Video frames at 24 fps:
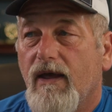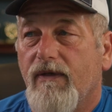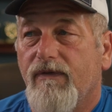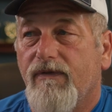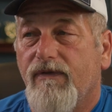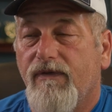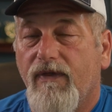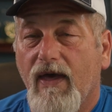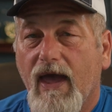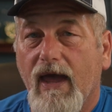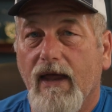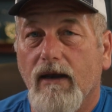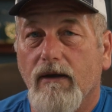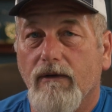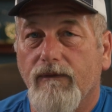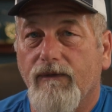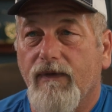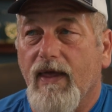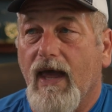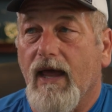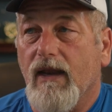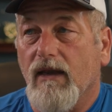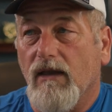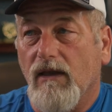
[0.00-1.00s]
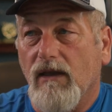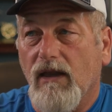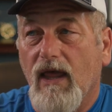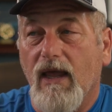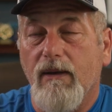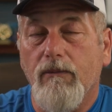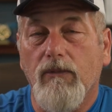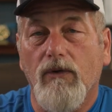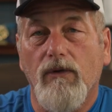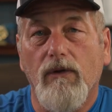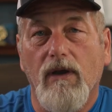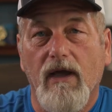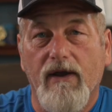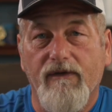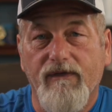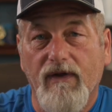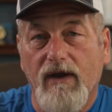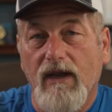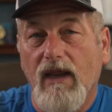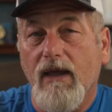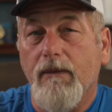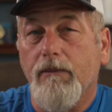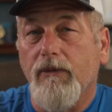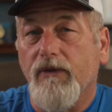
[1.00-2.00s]
and that, that label, like
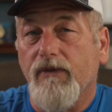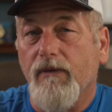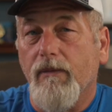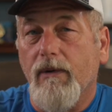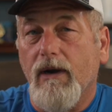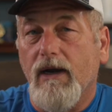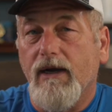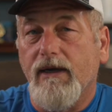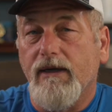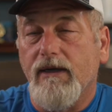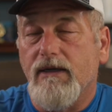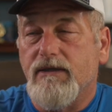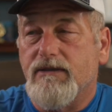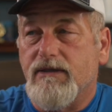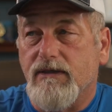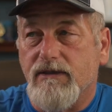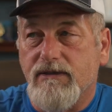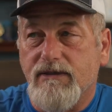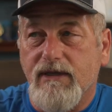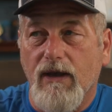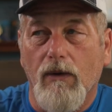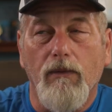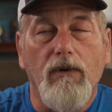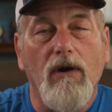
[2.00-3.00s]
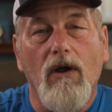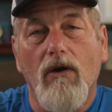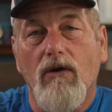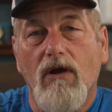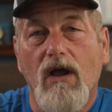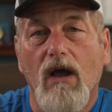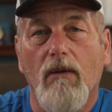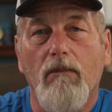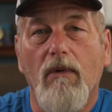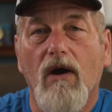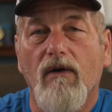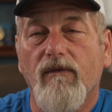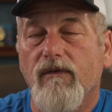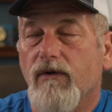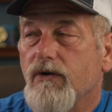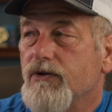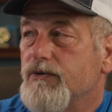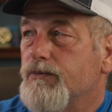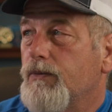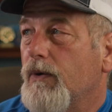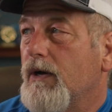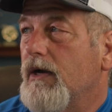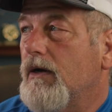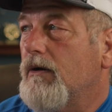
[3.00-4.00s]
if I labeled the bearing distance, that would all come over
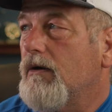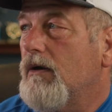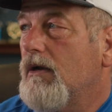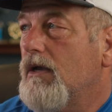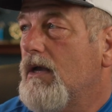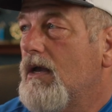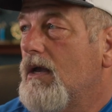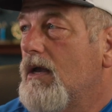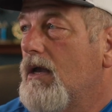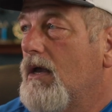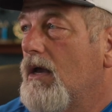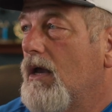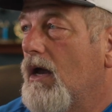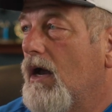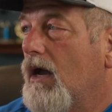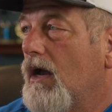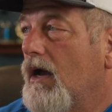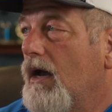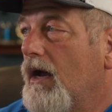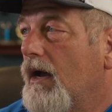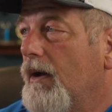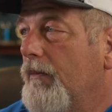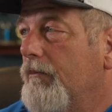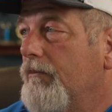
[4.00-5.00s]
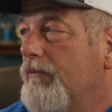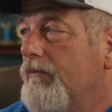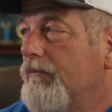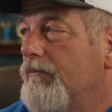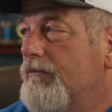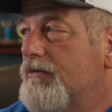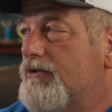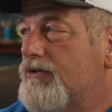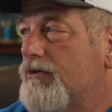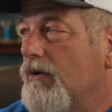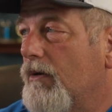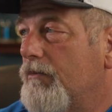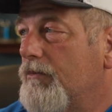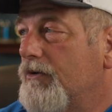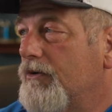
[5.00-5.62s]
as well. Um, so